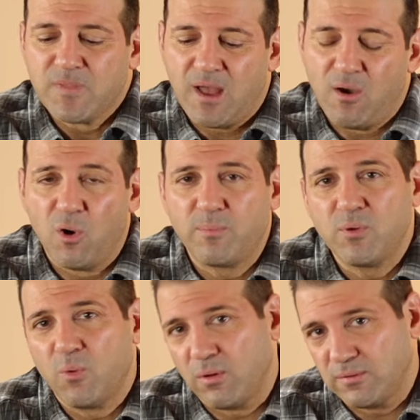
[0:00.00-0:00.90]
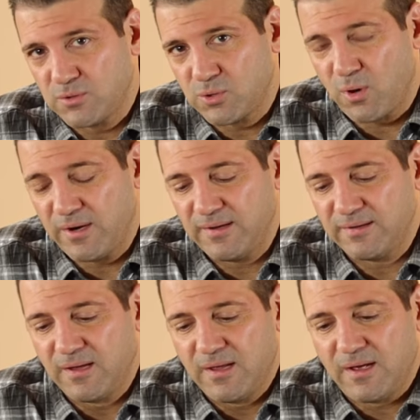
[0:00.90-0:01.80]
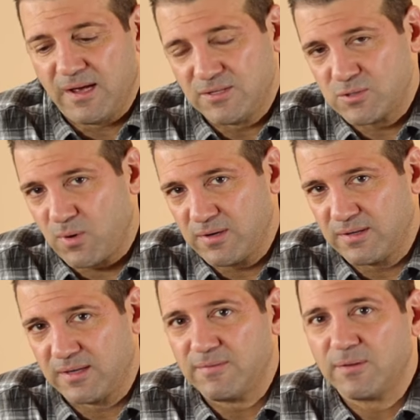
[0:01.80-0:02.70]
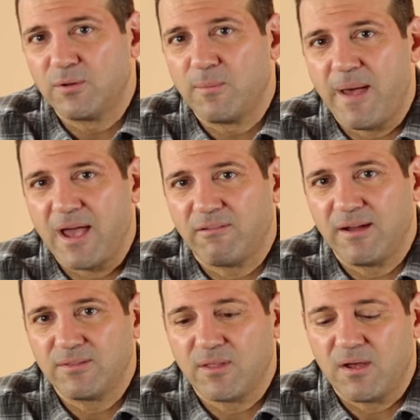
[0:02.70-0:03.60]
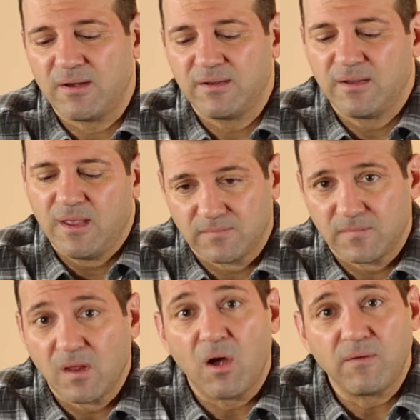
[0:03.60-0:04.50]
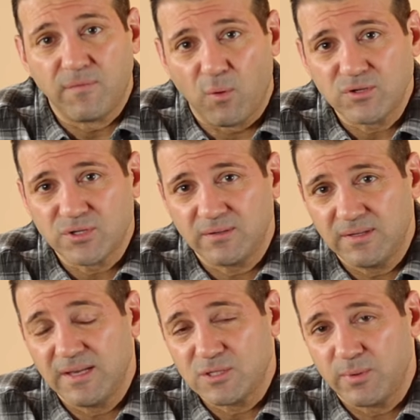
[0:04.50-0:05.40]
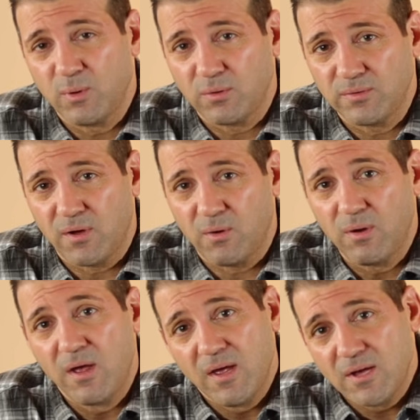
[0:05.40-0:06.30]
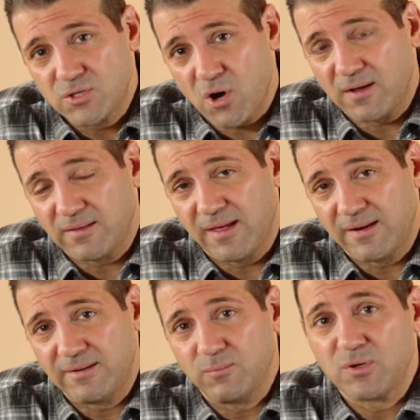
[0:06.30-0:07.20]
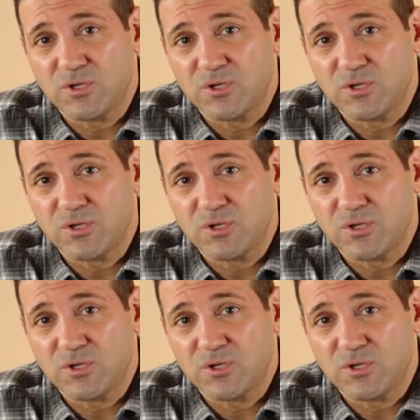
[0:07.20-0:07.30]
I hope you all enjoyed it. I just wanted to give a little background on it. Unfortunately, as we all know, John Lennon was